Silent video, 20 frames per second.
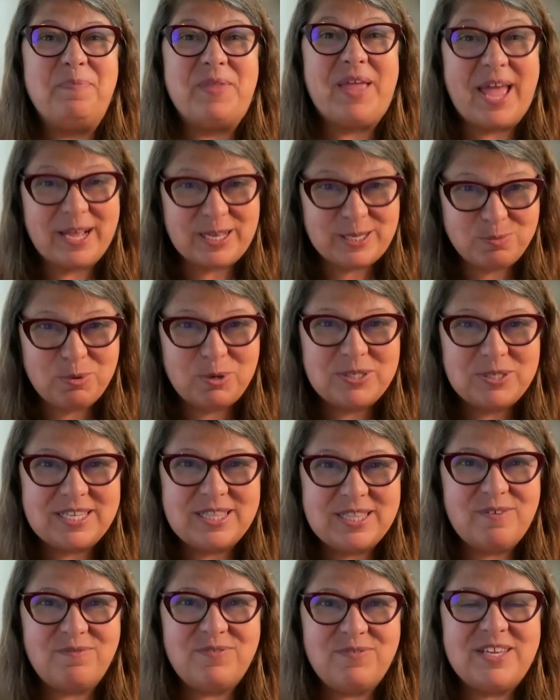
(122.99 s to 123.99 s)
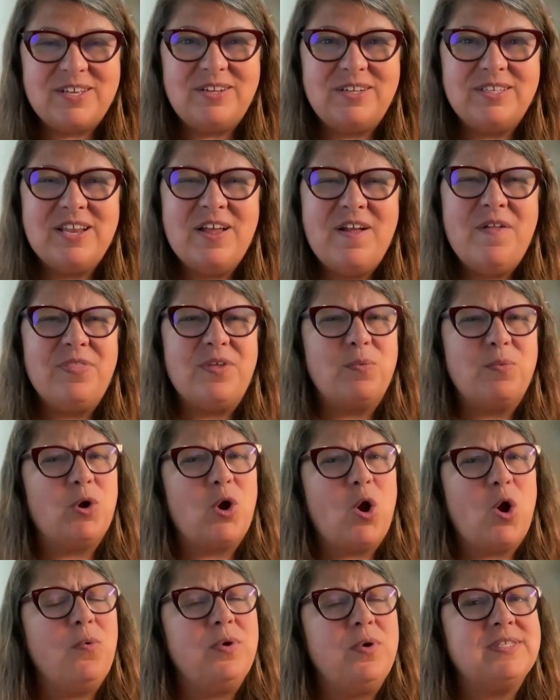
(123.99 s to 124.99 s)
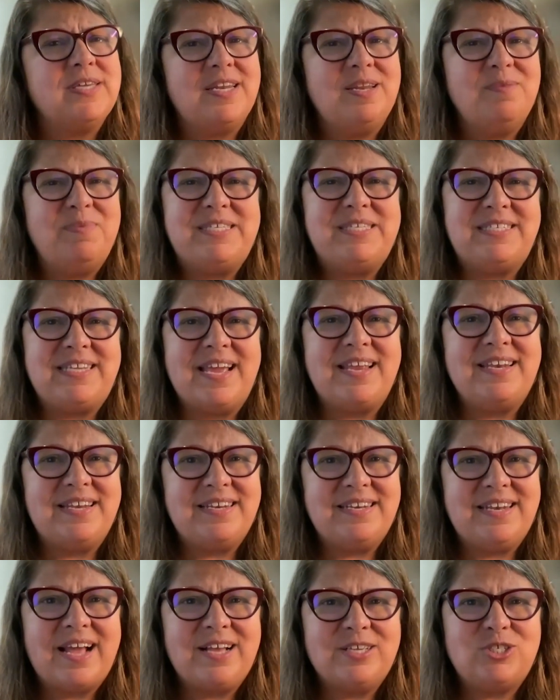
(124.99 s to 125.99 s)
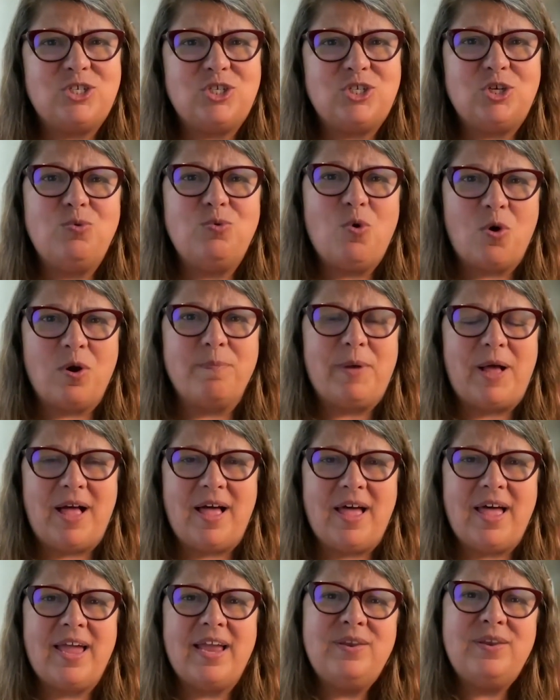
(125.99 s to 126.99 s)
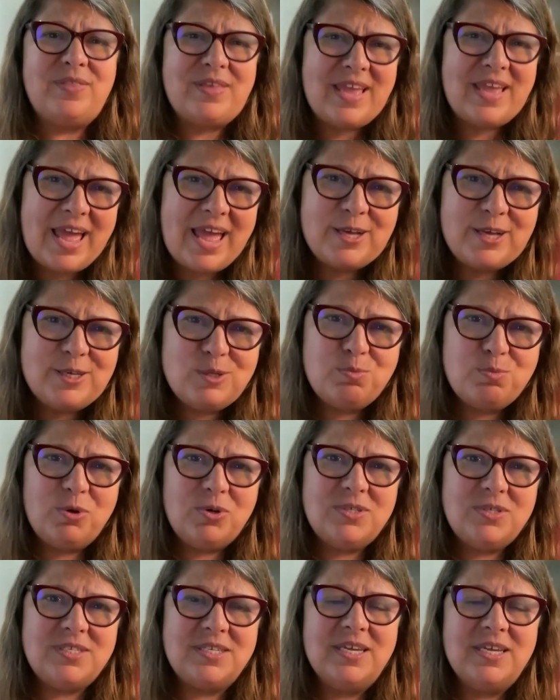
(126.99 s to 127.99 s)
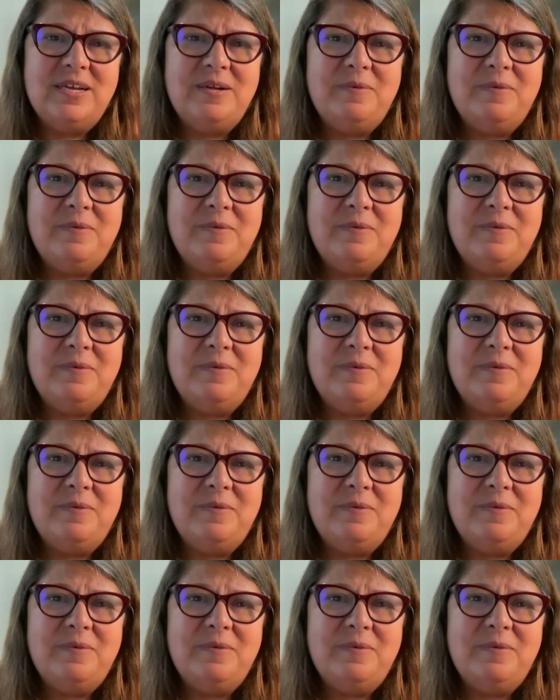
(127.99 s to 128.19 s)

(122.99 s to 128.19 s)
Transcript: experts in the field, that we're always going to be standing next to or behind the experts,